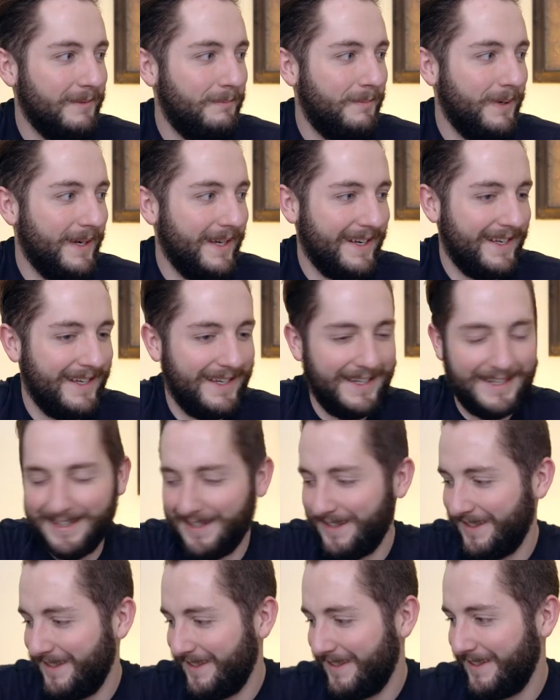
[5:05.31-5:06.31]
But uh,
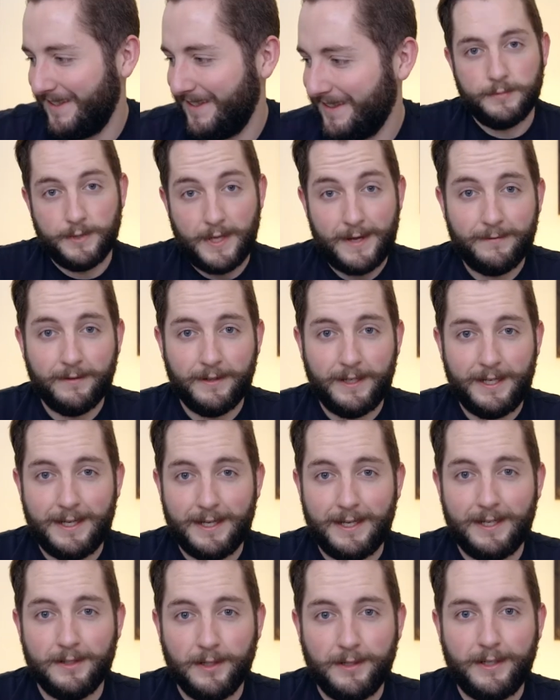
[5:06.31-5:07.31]
definitely
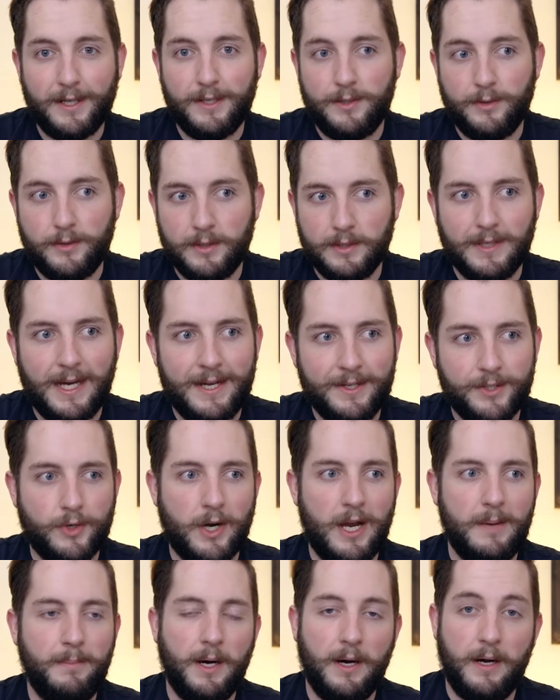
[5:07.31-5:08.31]
uh, look into a nice
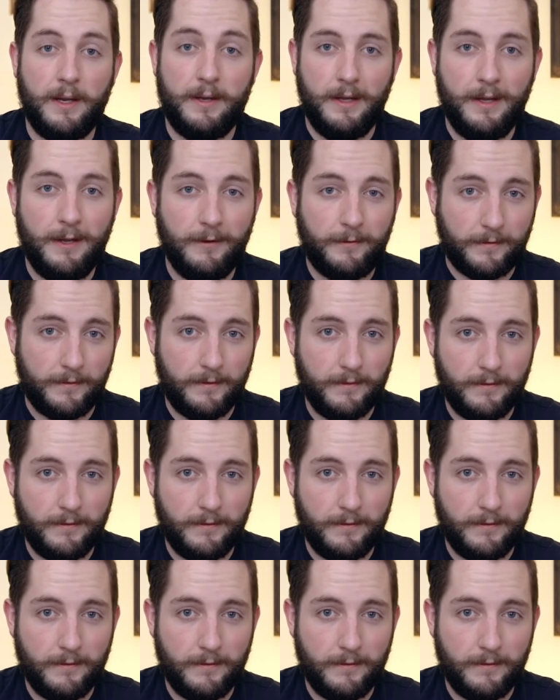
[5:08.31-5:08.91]
tripod if